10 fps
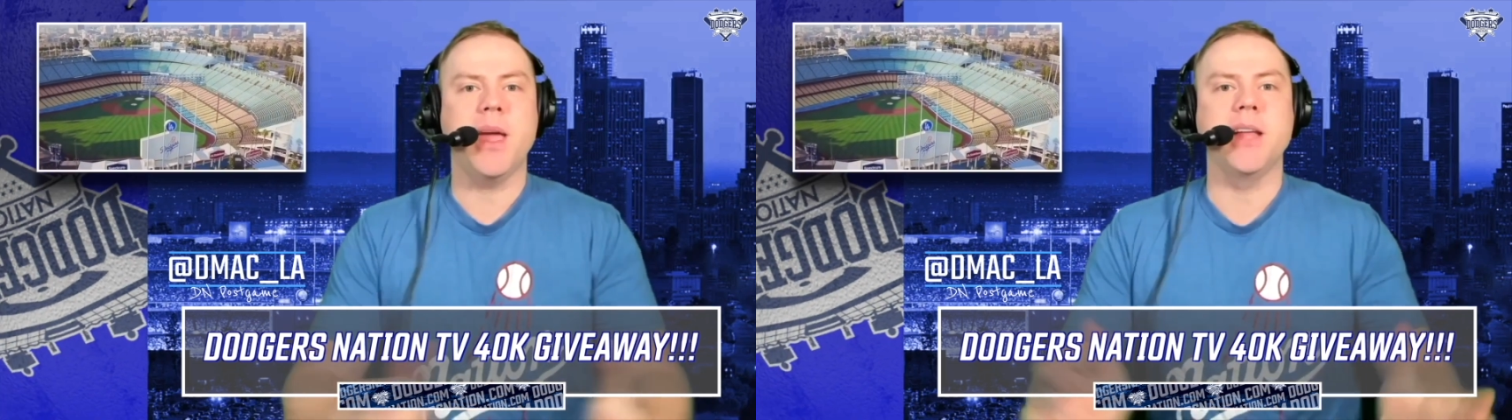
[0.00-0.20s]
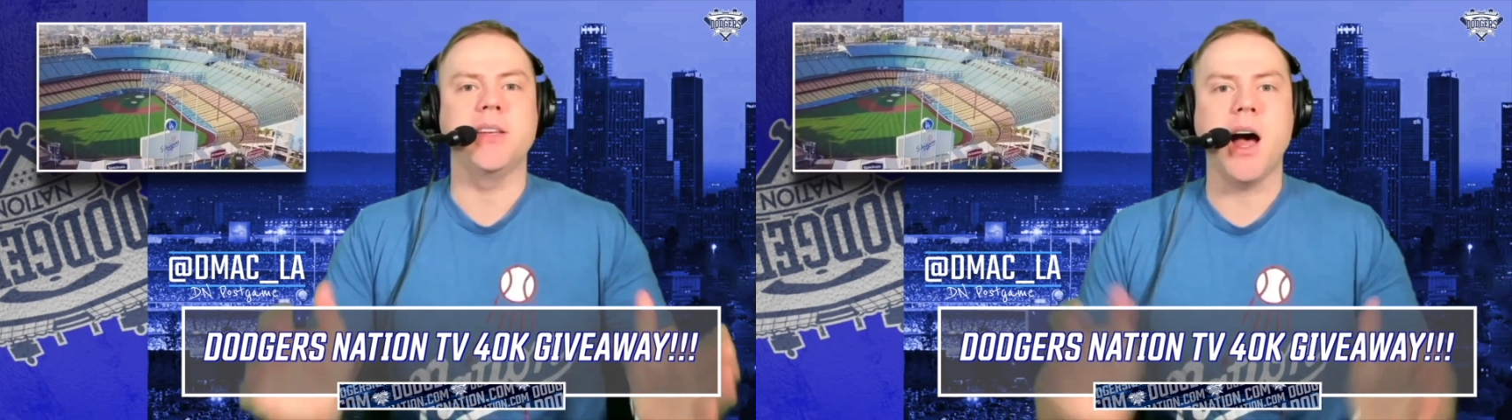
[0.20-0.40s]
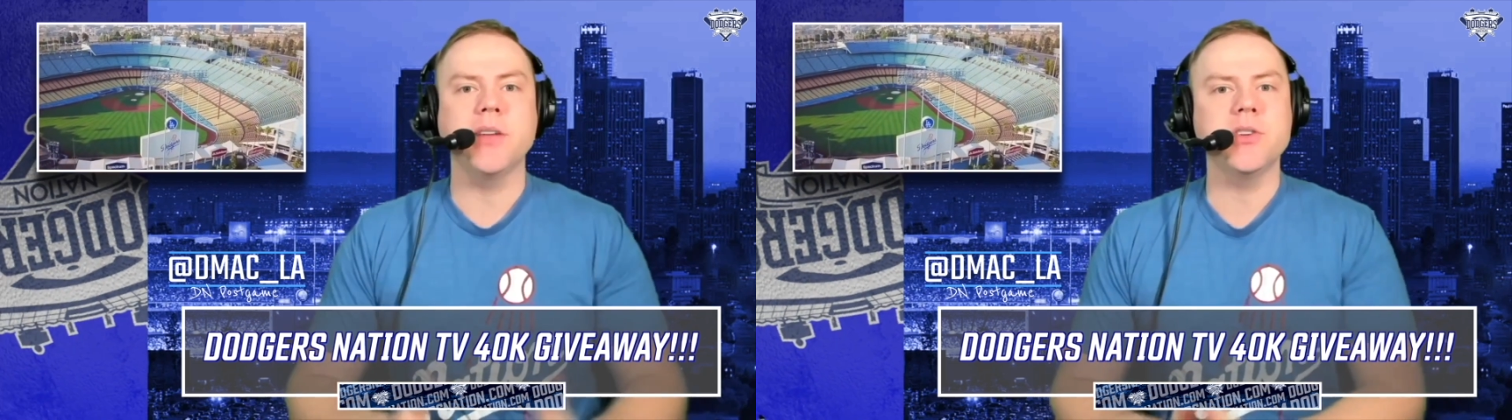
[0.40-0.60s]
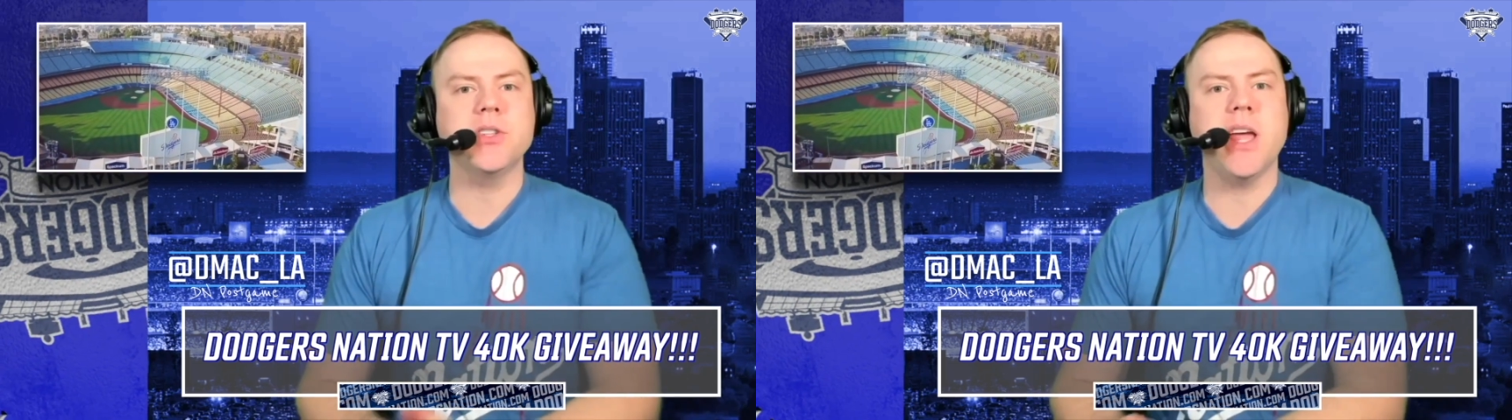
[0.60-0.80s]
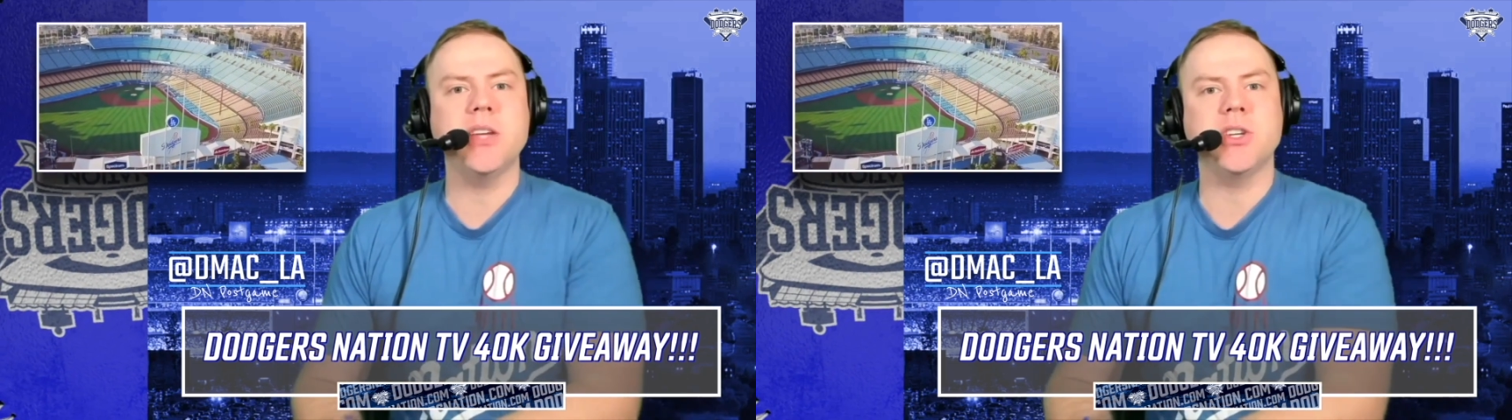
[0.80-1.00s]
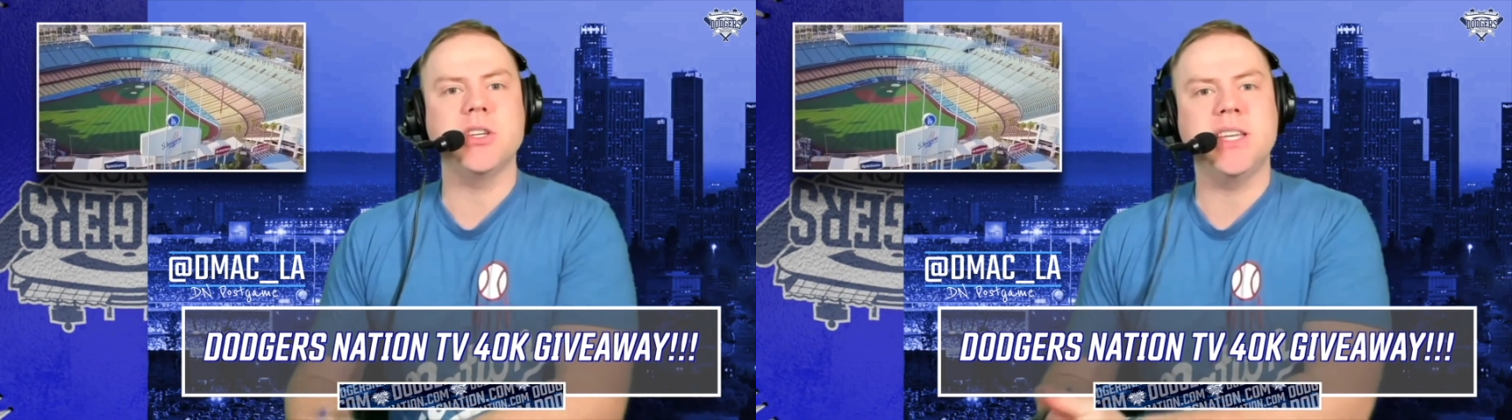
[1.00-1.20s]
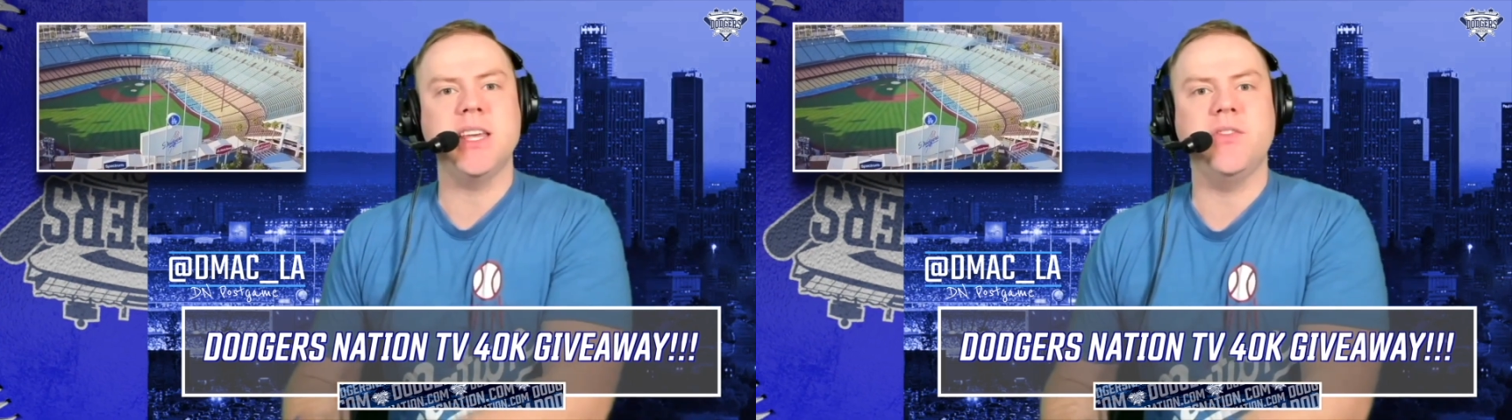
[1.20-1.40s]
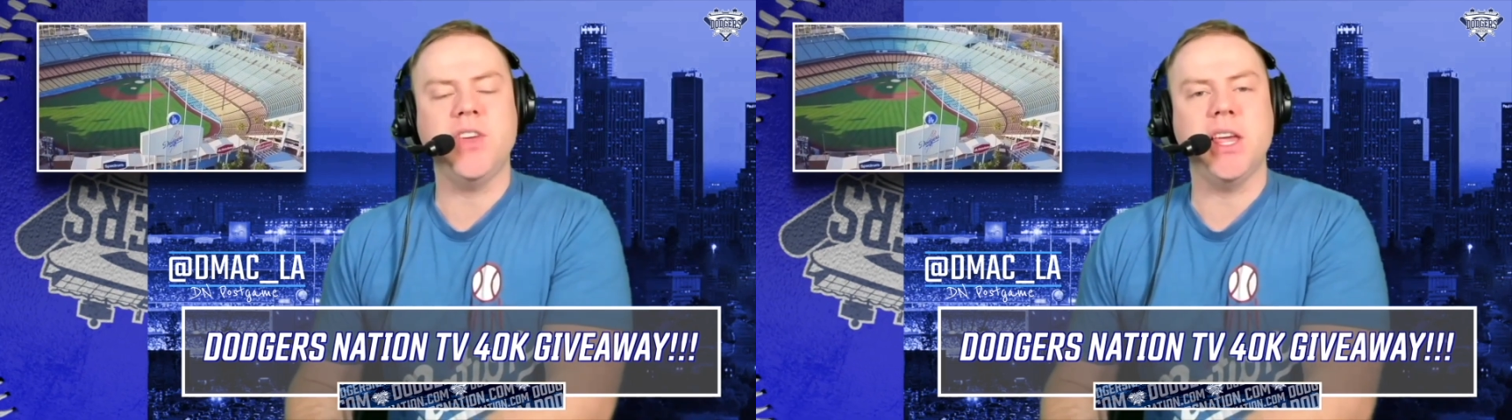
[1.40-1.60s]
made Dodgers Nation
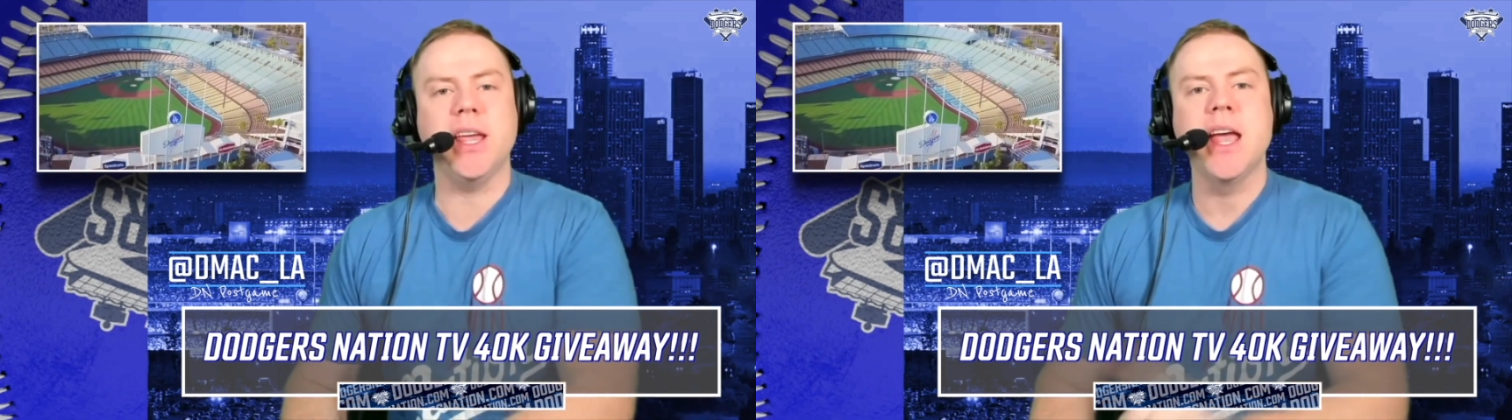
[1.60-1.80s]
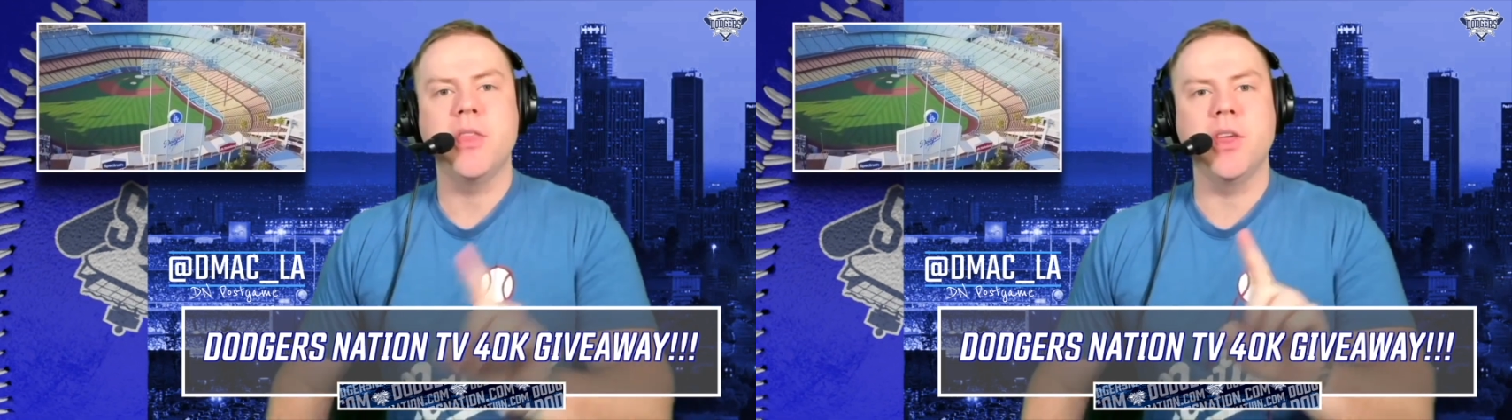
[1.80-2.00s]
TV